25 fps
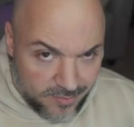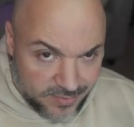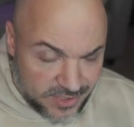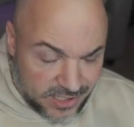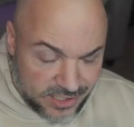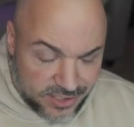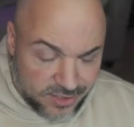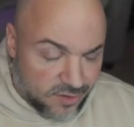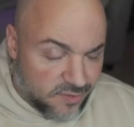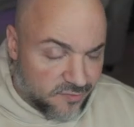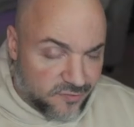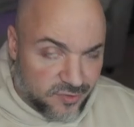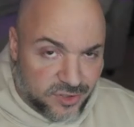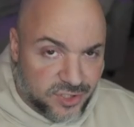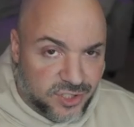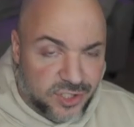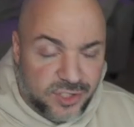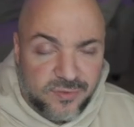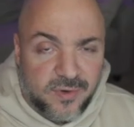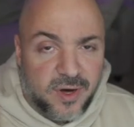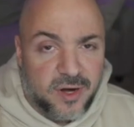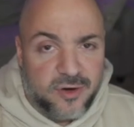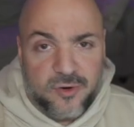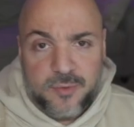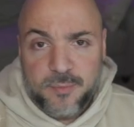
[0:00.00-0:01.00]
it's over
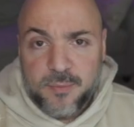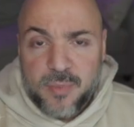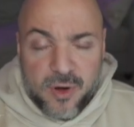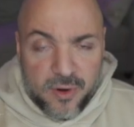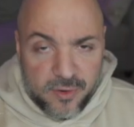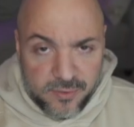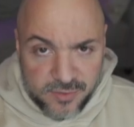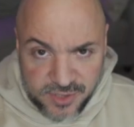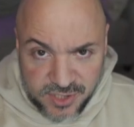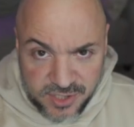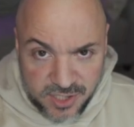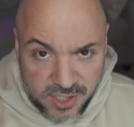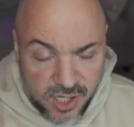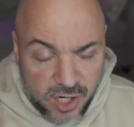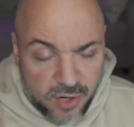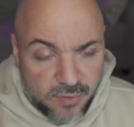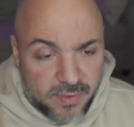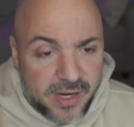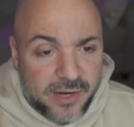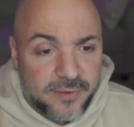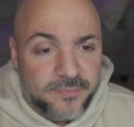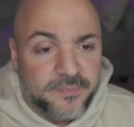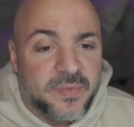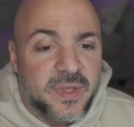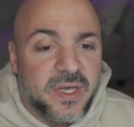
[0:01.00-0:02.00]
200 posts that go
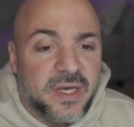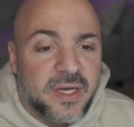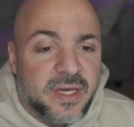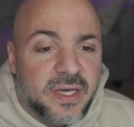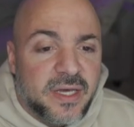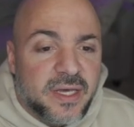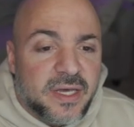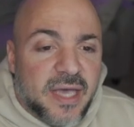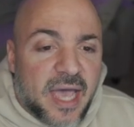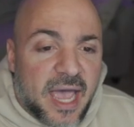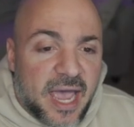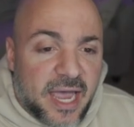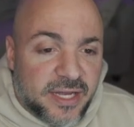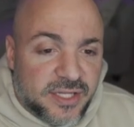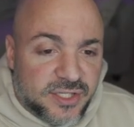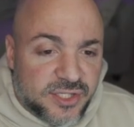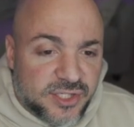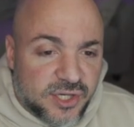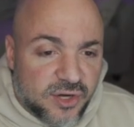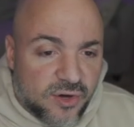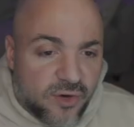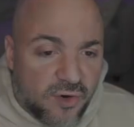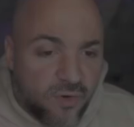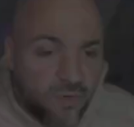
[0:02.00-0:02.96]
out. And so